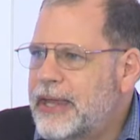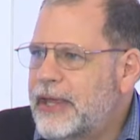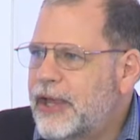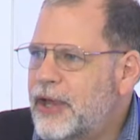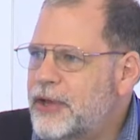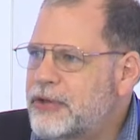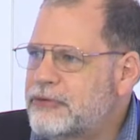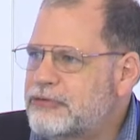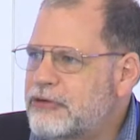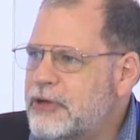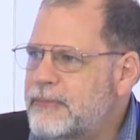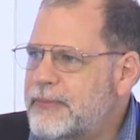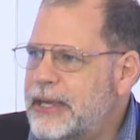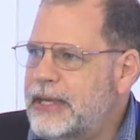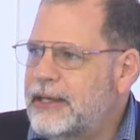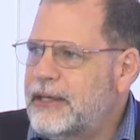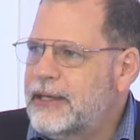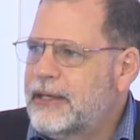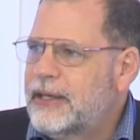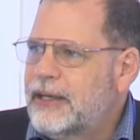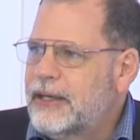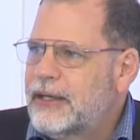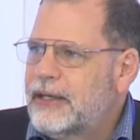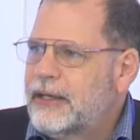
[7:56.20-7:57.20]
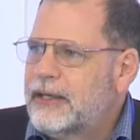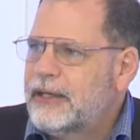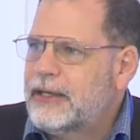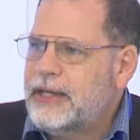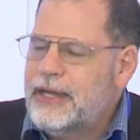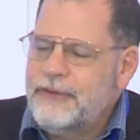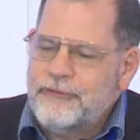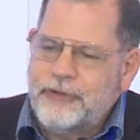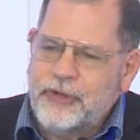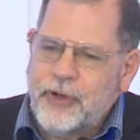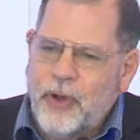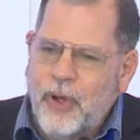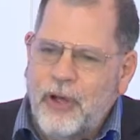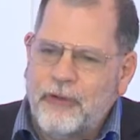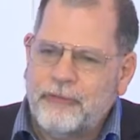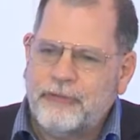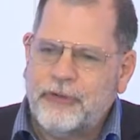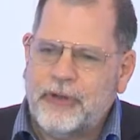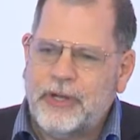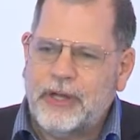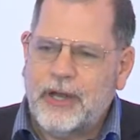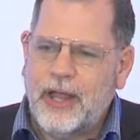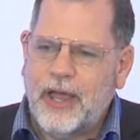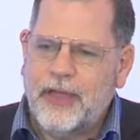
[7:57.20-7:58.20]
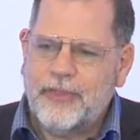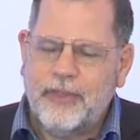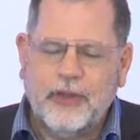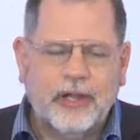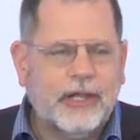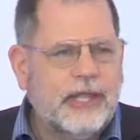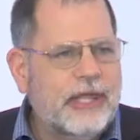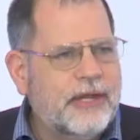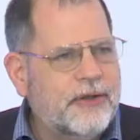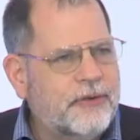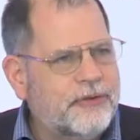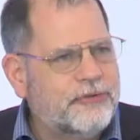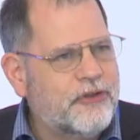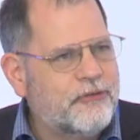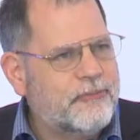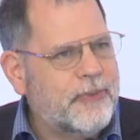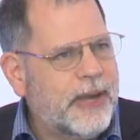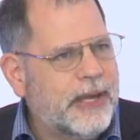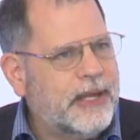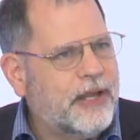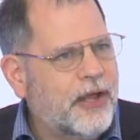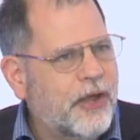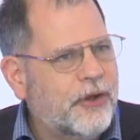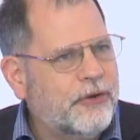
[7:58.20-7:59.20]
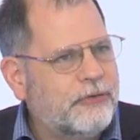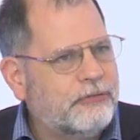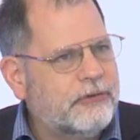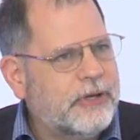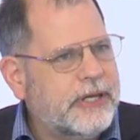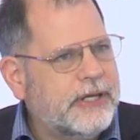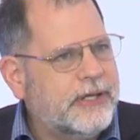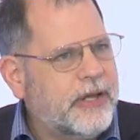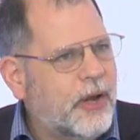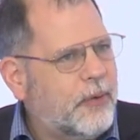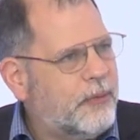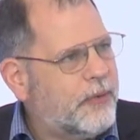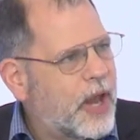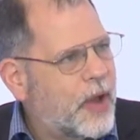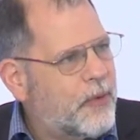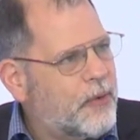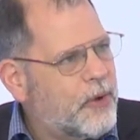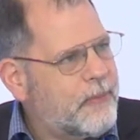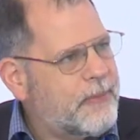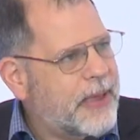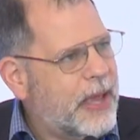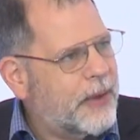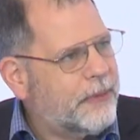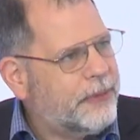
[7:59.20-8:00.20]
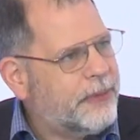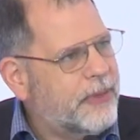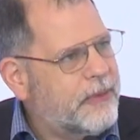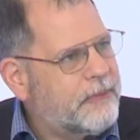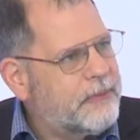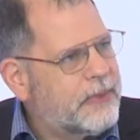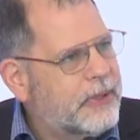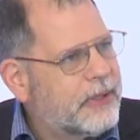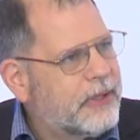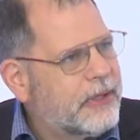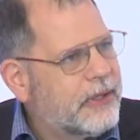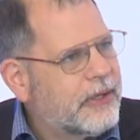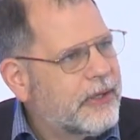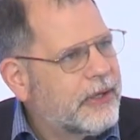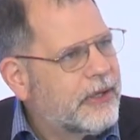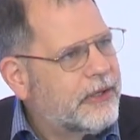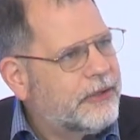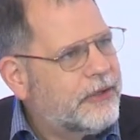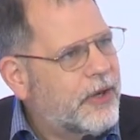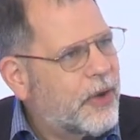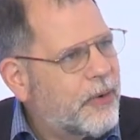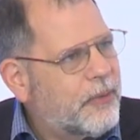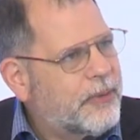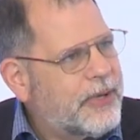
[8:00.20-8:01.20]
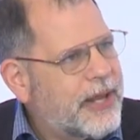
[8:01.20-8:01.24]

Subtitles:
countrymen, even often the leaders of my country, don't know about them, don't